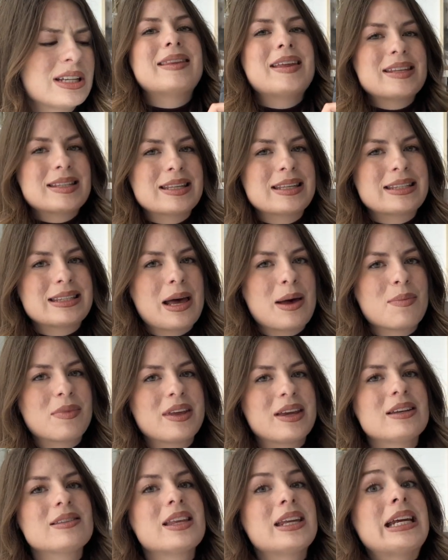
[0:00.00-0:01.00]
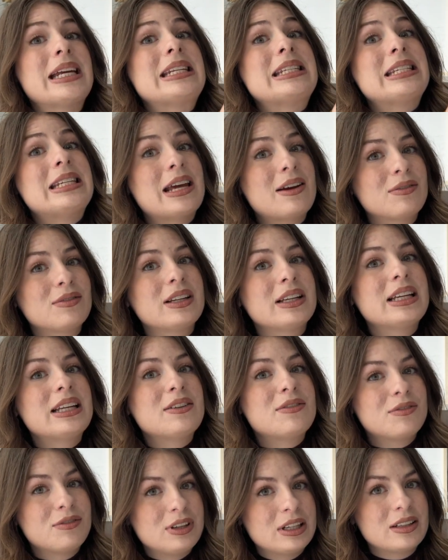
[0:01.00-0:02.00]
This is something that I definitely
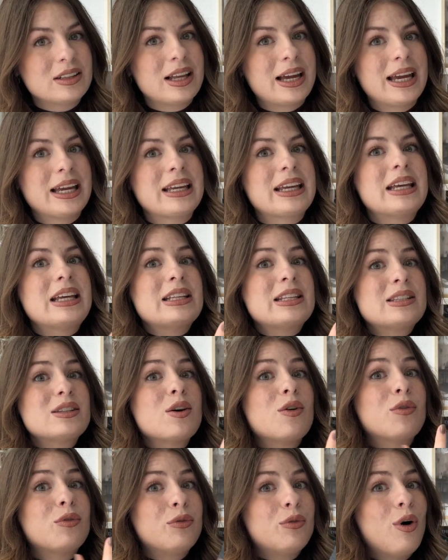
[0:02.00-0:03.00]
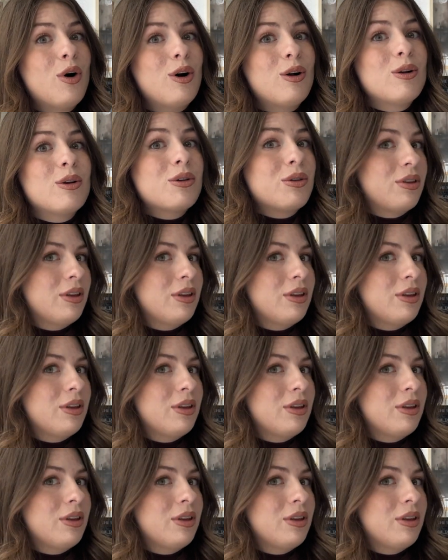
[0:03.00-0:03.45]
feel like is fall